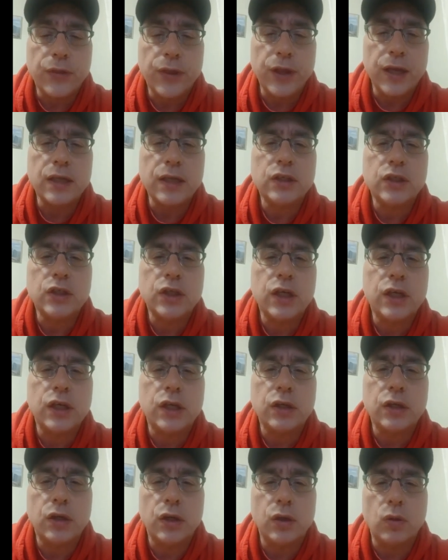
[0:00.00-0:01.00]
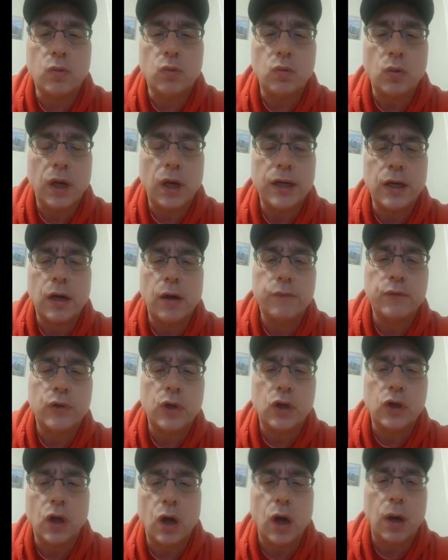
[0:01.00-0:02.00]
Things you can do right off
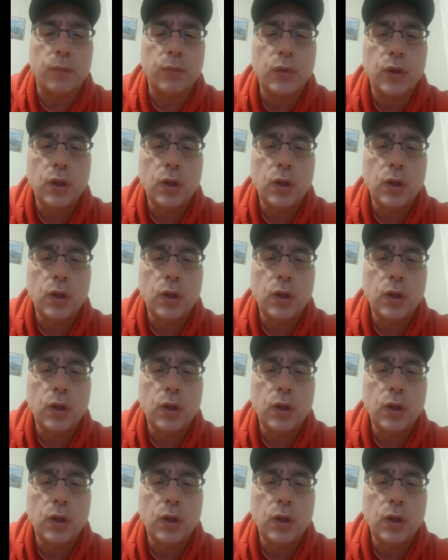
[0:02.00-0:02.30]
the top.